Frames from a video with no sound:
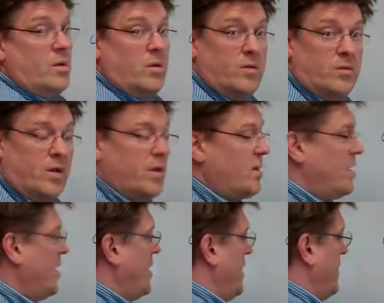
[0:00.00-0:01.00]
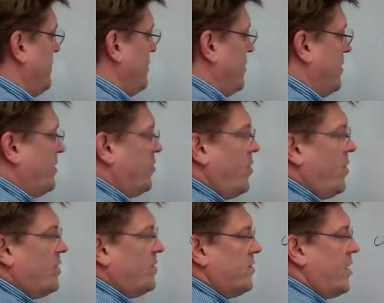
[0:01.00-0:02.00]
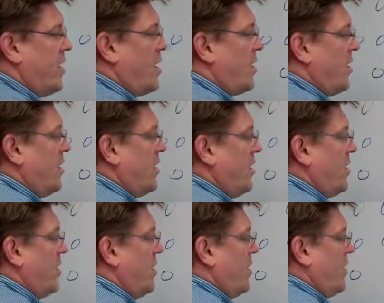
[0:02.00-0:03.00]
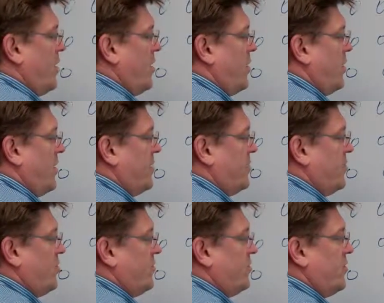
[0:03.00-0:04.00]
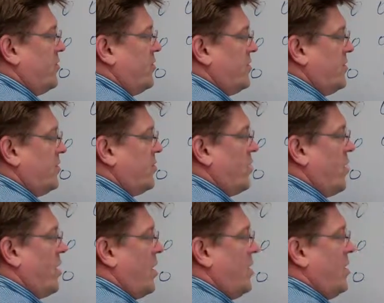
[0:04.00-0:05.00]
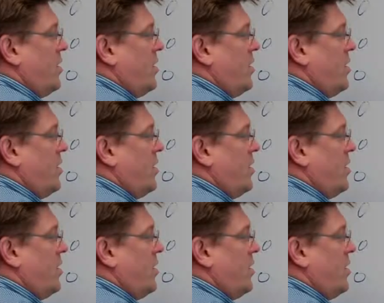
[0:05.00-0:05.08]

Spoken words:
see? And so this 1 is log base 2 of 2, which equals 1.